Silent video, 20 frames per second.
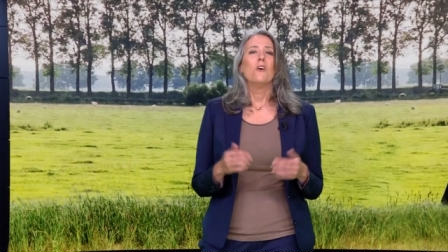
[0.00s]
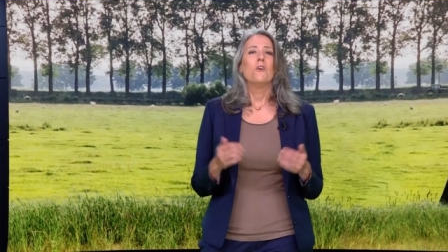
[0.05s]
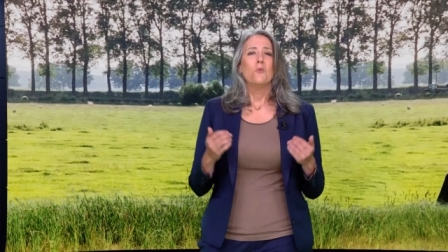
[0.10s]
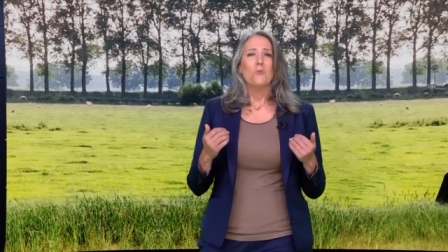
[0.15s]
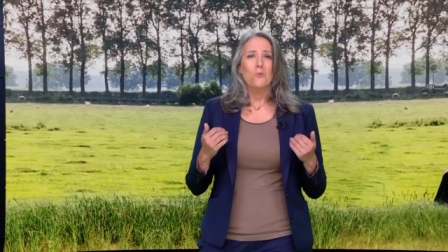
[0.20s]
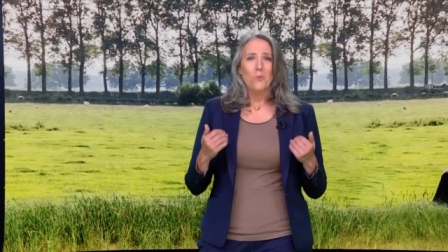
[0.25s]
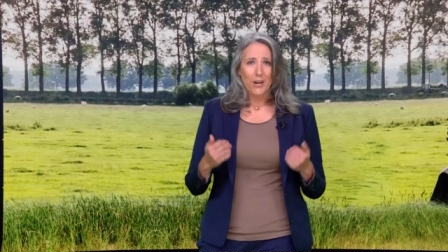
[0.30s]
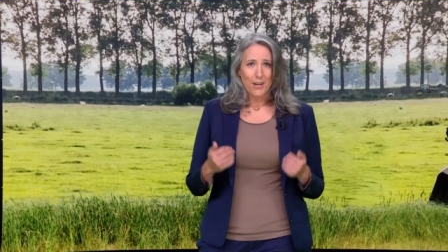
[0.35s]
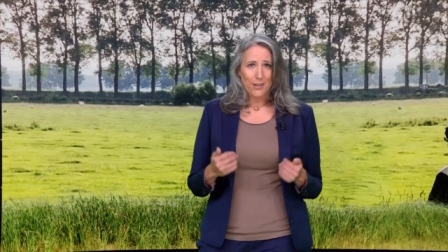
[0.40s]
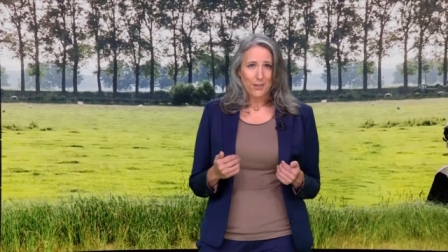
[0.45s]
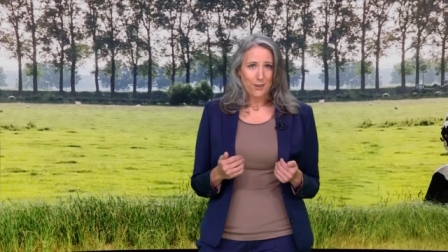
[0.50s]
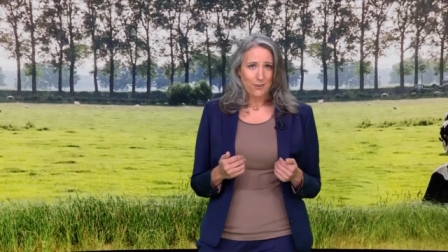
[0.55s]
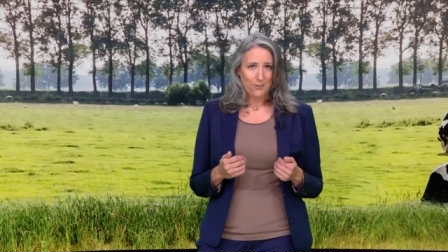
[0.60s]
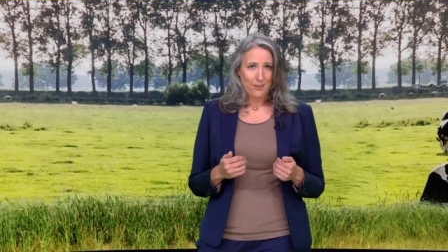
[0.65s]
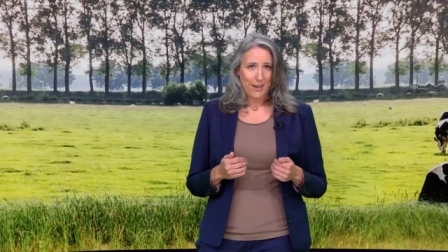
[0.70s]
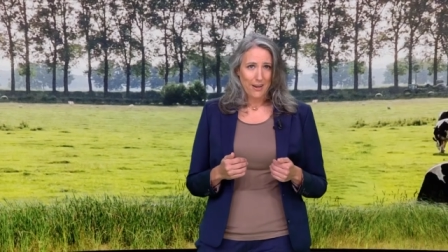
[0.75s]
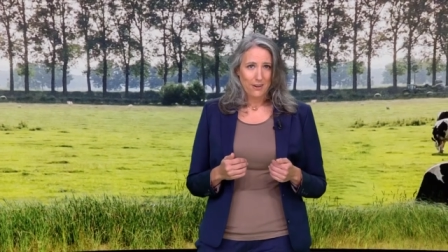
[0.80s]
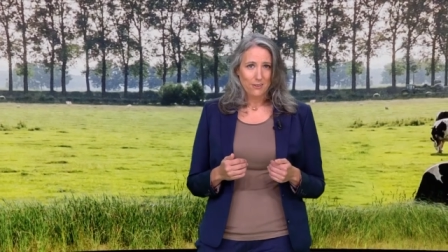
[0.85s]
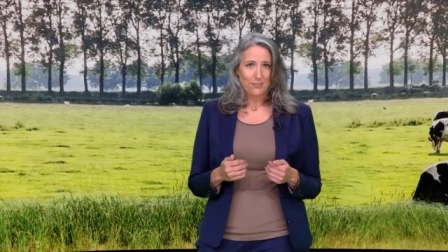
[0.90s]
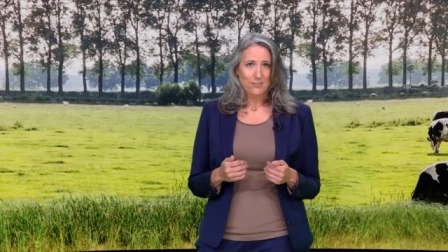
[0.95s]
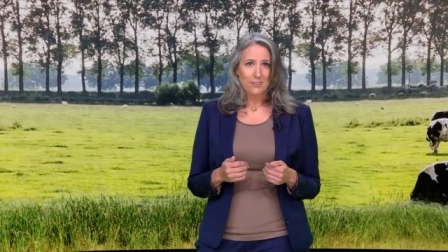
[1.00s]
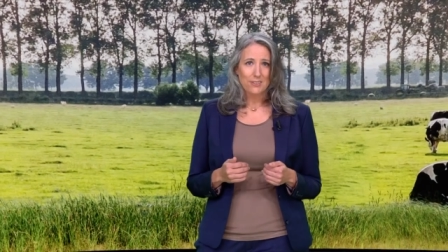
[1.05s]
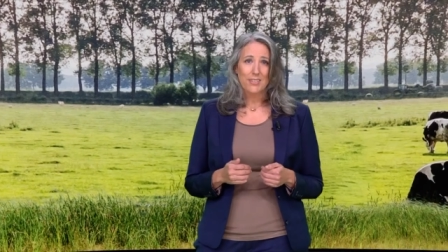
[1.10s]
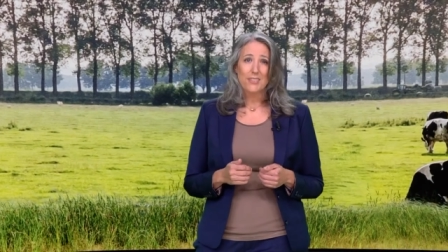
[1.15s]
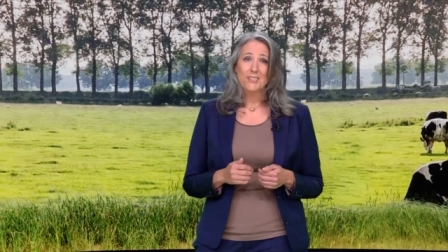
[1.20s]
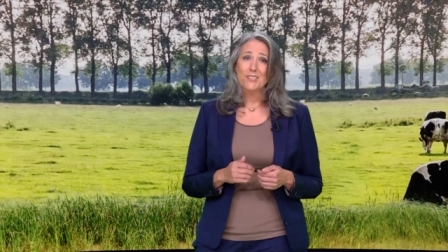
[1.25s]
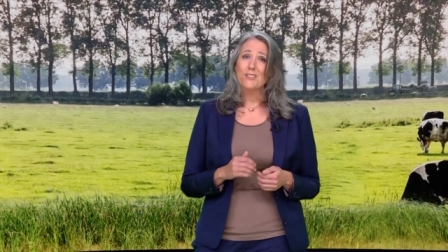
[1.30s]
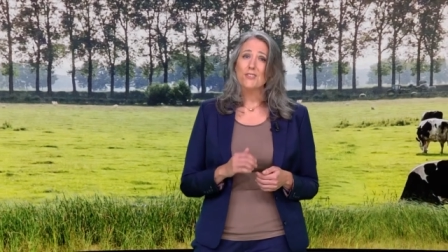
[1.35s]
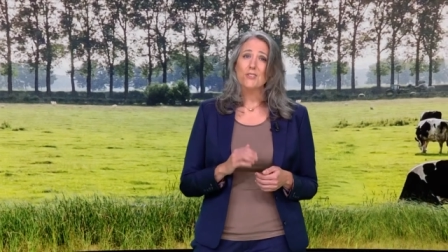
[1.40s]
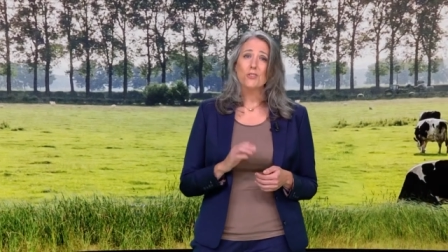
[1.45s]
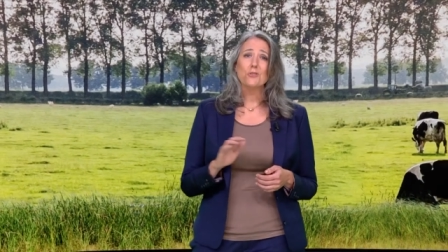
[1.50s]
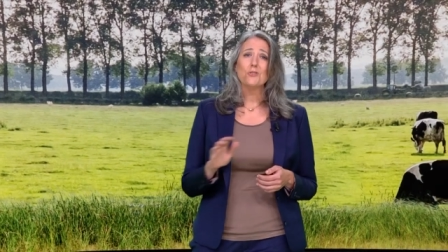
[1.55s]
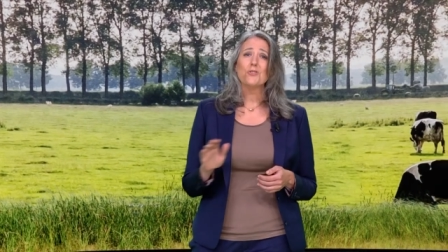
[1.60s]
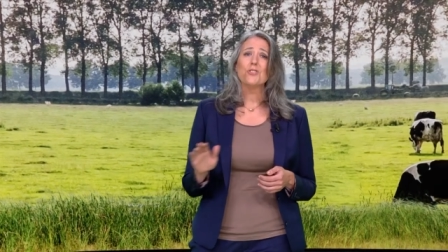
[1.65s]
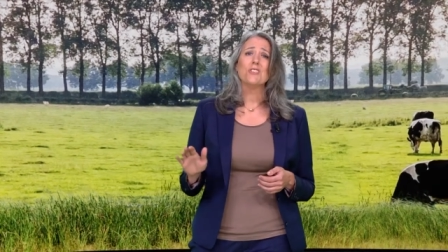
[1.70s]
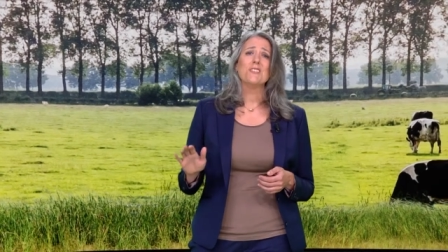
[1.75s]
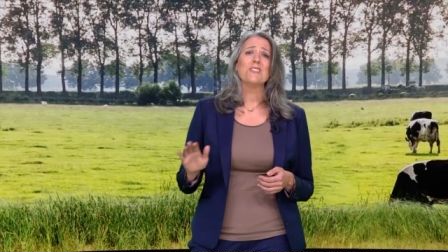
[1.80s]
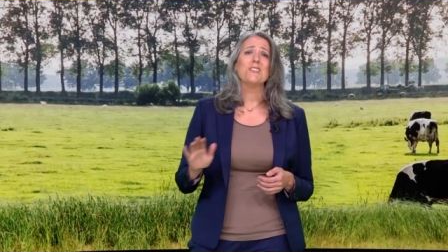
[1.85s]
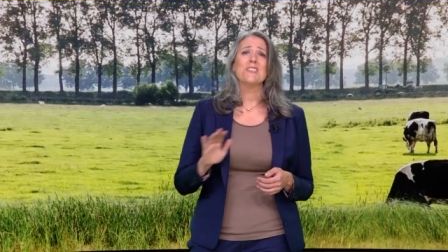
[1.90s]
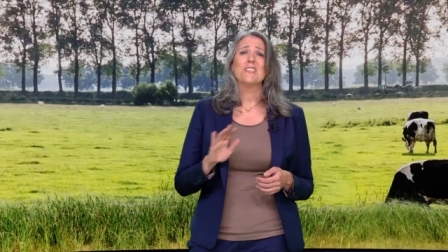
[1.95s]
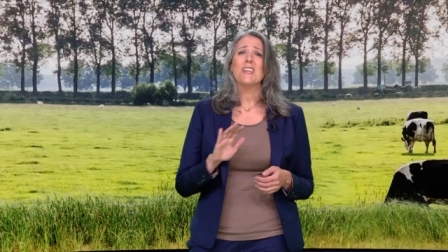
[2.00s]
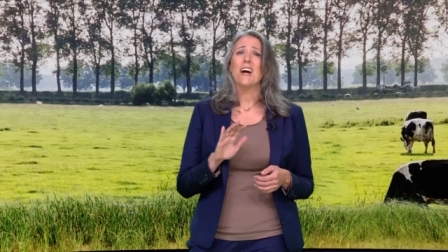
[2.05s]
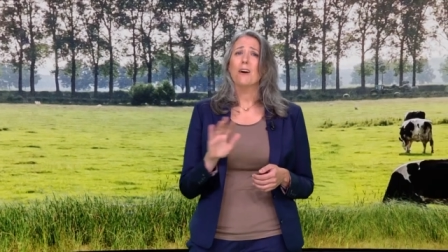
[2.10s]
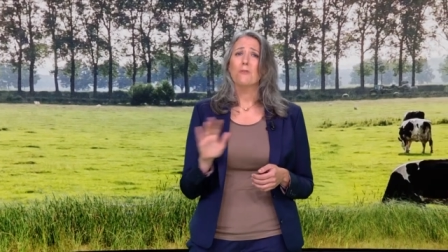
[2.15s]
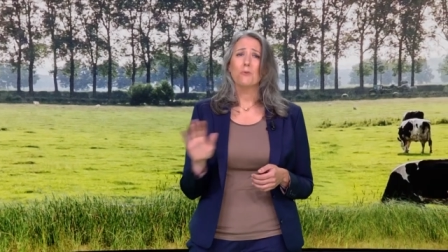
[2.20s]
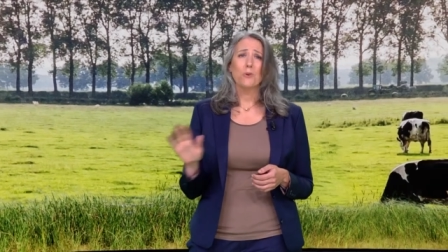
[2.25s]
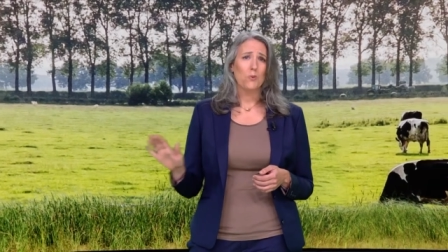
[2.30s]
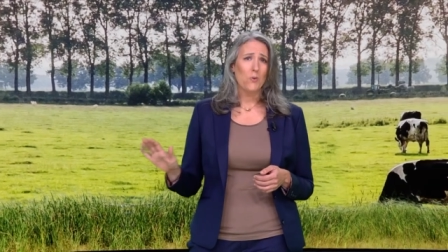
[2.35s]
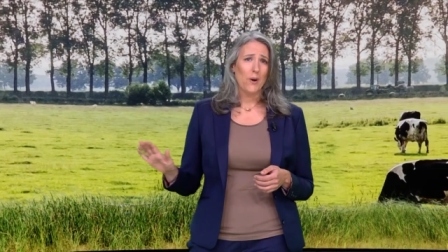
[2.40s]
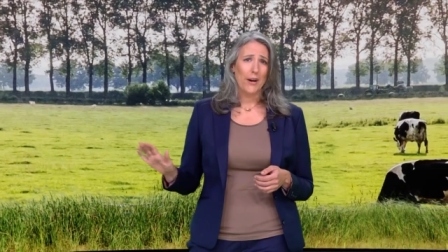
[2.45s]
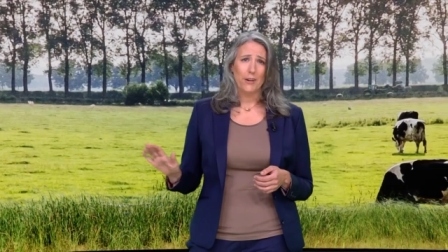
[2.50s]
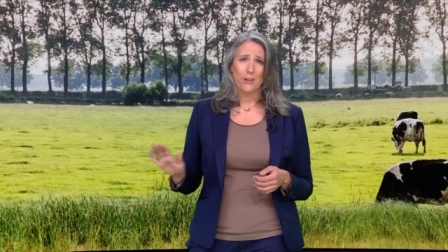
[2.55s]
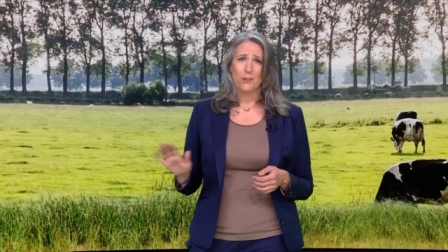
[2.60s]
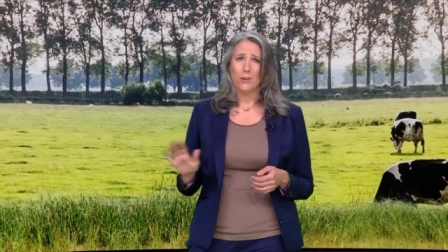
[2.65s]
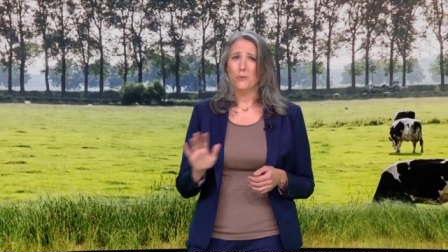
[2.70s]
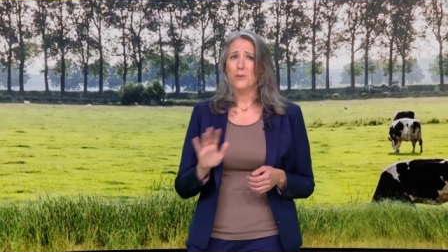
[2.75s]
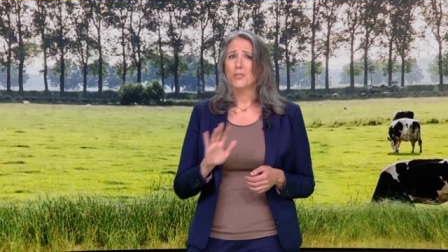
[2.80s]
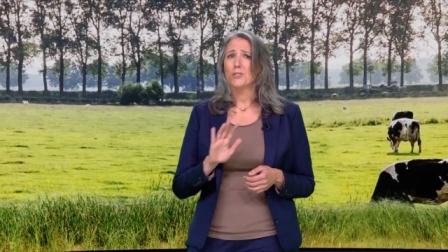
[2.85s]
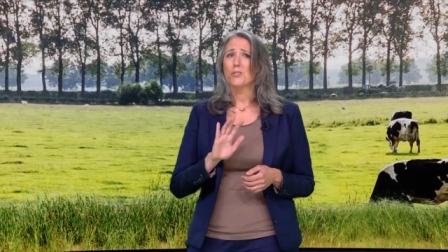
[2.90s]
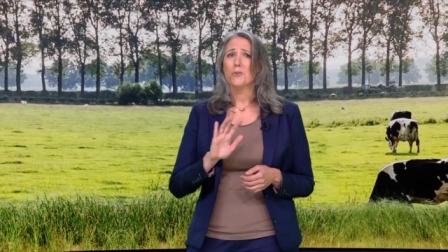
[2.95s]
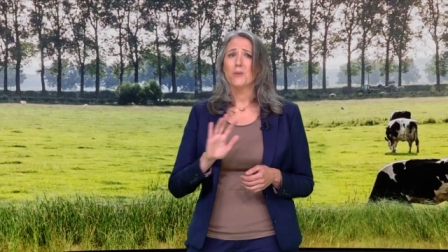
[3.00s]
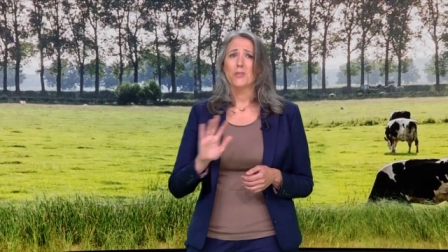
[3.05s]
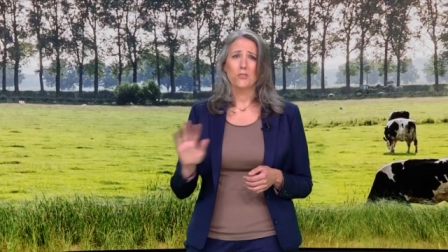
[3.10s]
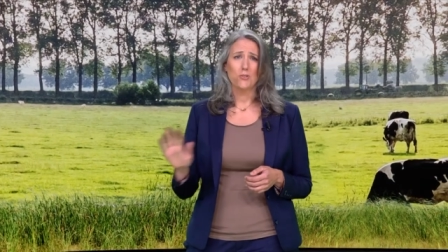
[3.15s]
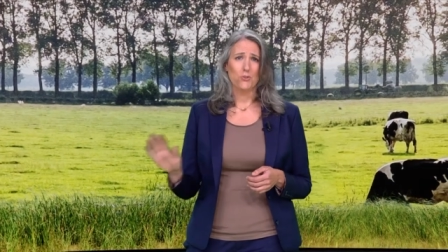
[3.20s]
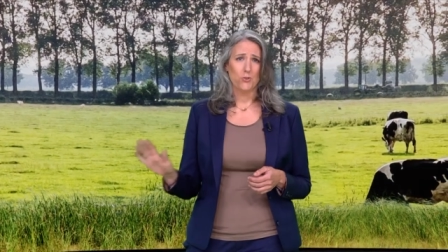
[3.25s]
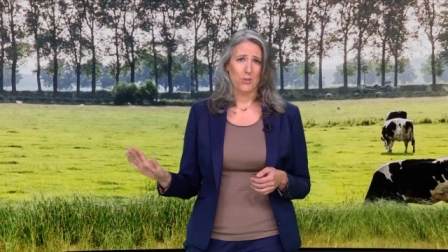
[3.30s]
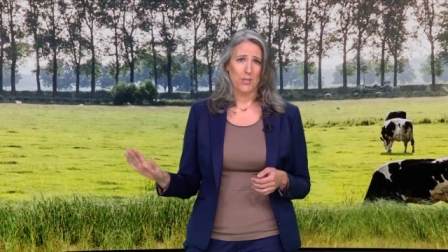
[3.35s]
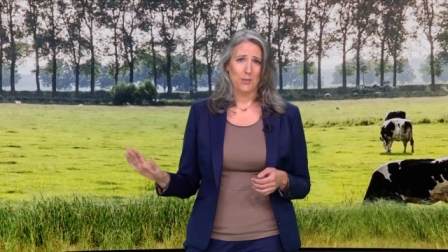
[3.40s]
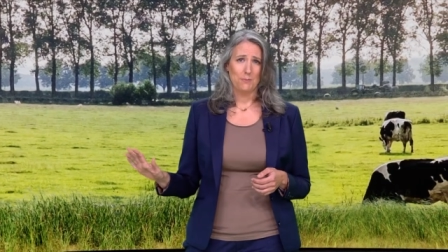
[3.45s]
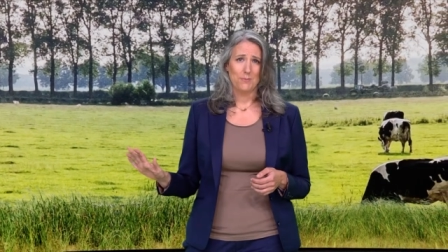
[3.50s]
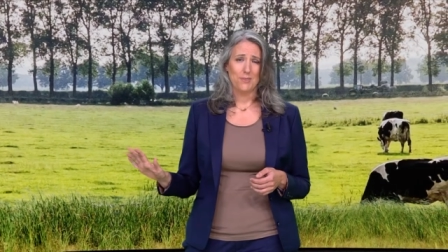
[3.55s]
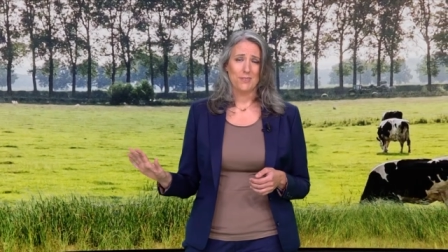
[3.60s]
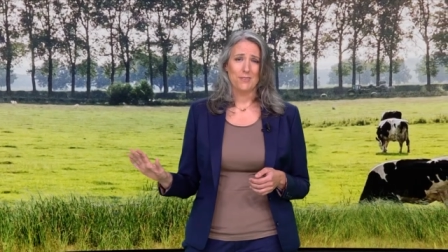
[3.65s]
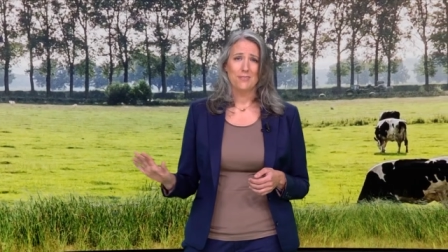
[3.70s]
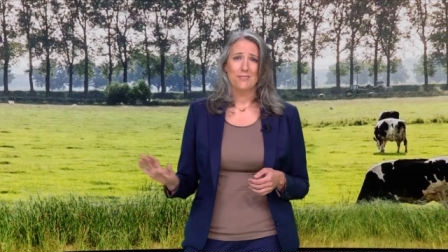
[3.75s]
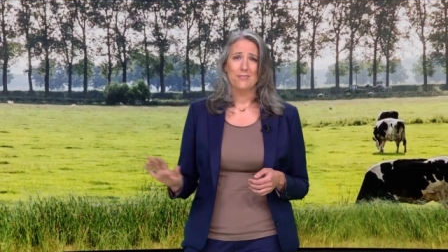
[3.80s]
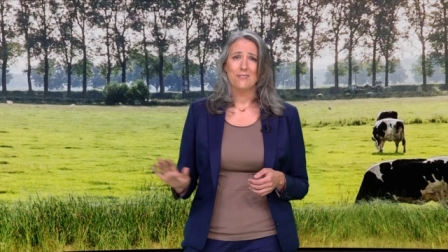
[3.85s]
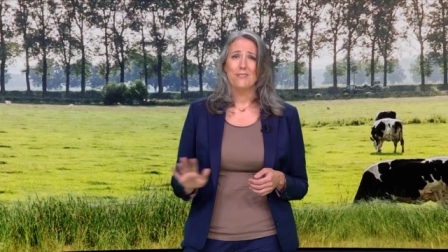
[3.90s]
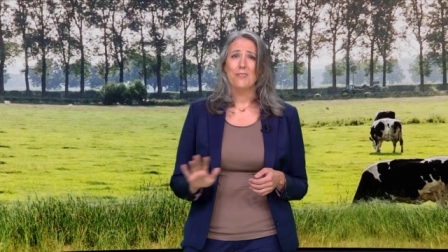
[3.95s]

What I know now is the solution does not require going to extremes.